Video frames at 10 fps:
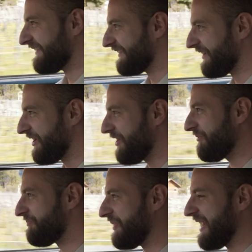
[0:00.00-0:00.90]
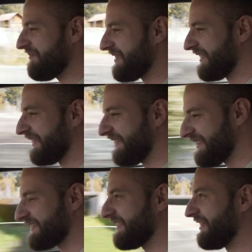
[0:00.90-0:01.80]
Oh baby,
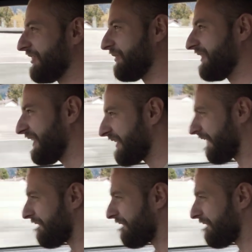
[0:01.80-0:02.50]
listen to that.